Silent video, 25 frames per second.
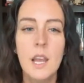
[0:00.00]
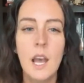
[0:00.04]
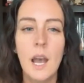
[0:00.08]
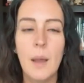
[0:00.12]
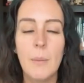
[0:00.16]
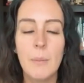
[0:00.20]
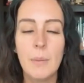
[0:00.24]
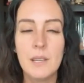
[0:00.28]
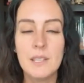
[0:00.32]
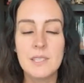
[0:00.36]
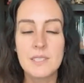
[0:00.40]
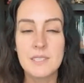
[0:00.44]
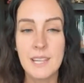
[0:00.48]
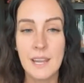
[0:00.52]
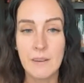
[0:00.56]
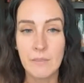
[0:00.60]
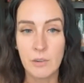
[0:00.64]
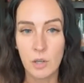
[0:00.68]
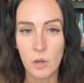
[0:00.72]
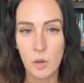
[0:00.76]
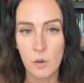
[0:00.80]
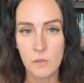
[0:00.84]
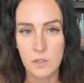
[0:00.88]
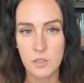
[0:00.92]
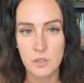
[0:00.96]
Um, but it's
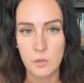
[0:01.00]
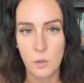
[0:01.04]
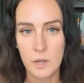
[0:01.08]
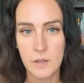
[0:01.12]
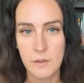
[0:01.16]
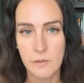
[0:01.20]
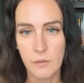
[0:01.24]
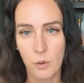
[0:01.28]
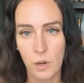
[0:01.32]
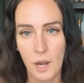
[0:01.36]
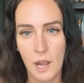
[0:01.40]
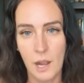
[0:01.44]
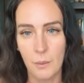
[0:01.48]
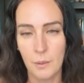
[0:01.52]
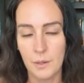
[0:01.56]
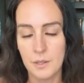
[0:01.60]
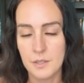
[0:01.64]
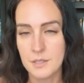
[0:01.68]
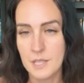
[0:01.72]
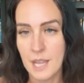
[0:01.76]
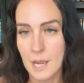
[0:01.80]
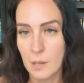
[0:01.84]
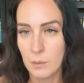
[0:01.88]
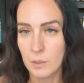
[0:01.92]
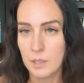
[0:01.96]
never over 24
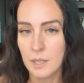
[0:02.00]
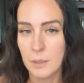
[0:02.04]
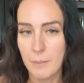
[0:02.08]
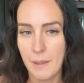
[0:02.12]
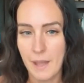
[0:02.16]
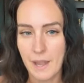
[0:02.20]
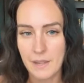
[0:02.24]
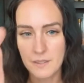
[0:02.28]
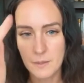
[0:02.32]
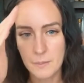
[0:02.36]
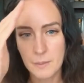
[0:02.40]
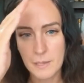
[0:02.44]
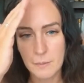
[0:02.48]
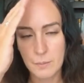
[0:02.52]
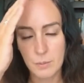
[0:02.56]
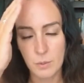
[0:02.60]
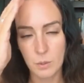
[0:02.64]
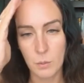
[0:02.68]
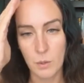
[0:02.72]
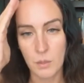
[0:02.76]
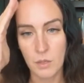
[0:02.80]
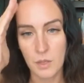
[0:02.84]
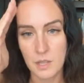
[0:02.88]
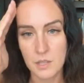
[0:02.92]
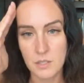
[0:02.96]
hours. I will get back to
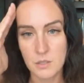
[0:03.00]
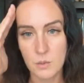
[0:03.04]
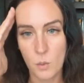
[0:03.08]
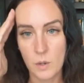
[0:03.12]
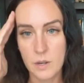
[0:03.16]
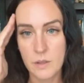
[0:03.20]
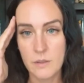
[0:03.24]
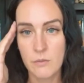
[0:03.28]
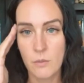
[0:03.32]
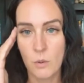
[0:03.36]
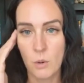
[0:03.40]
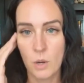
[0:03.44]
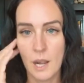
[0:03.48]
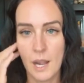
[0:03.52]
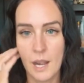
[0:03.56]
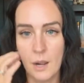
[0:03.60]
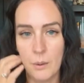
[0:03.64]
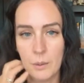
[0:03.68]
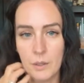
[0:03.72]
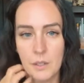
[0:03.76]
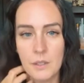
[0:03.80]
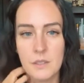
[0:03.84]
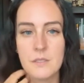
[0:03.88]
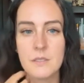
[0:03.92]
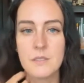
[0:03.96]
people within 24
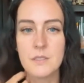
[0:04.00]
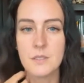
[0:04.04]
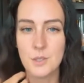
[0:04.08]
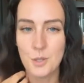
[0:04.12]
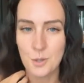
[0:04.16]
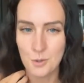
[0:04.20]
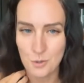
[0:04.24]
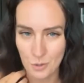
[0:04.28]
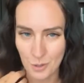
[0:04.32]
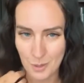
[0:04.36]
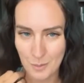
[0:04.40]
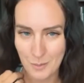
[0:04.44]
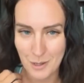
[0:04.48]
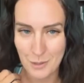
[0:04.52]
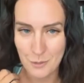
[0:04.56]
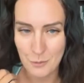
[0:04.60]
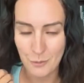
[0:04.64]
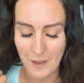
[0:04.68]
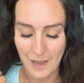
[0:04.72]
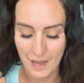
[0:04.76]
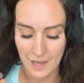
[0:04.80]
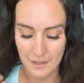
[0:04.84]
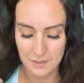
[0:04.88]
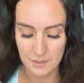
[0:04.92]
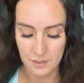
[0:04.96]
hours, usually much
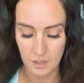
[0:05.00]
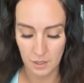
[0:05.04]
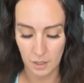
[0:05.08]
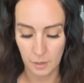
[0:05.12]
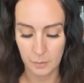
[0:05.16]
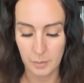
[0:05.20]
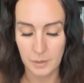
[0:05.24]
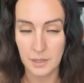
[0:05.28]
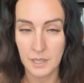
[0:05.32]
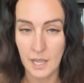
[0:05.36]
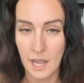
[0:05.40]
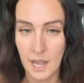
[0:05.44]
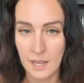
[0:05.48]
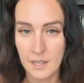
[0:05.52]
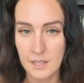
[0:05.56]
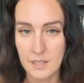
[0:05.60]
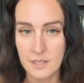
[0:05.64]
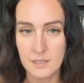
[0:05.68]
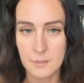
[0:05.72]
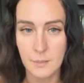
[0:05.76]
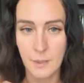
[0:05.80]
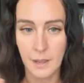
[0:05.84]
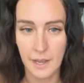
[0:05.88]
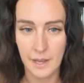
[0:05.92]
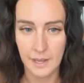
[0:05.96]
faster, but that
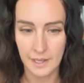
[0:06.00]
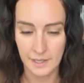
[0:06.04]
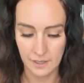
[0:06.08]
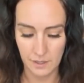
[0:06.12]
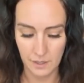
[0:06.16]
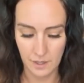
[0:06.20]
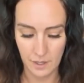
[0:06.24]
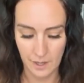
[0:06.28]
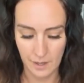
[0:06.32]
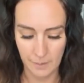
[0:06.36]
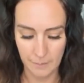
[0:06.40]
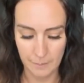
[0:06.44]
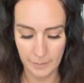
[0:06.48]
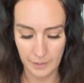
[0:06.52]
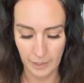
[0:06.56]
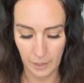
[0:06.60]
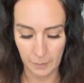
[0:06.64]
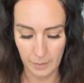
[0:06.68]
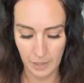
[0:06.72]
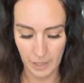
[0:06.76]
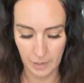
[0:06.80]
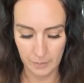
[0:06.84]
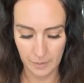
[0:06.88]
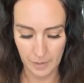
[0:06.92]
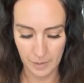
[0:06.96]
is my um,
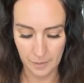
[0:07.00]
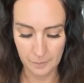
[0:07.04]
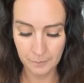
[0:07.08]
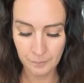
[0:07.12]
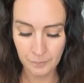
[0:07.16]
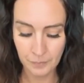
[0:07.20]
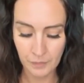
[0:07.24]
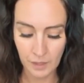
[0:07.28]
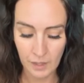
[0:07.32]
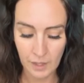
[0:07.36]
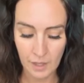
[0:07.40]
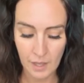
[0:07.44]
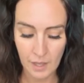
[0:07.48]
bare minimum.